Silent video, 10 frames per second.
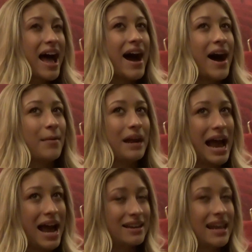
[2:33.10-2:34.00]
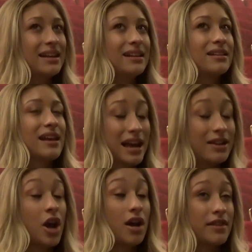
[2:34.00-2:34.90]
And I had gotten
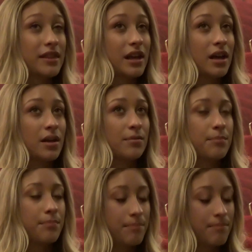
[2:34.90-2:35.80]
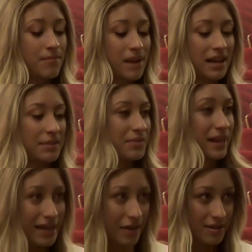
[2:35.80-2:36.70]
the kind of like
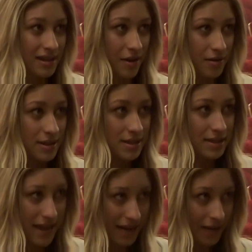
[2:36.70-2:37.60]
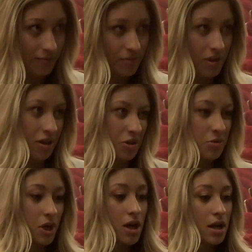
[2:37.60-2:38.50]
blank outs that I was getting per
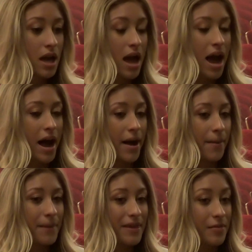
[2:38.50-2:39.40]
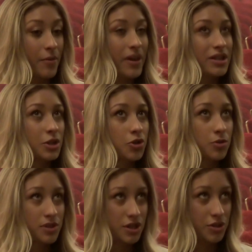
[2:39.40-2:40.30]
usual. And then we went into
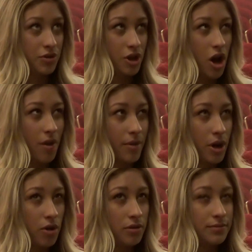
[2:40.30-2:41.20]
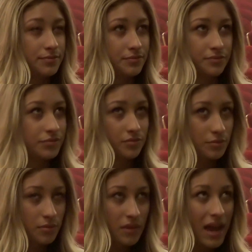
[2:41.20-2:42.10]
groups to do the combo.
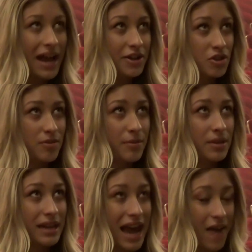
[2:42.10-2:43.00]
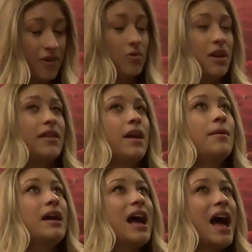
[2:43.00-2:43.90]
I just remember like having one of
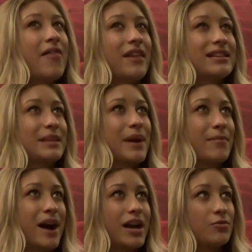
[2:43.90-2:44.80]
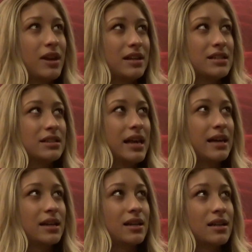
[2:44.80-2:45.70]
them, and then it's like my mind went into like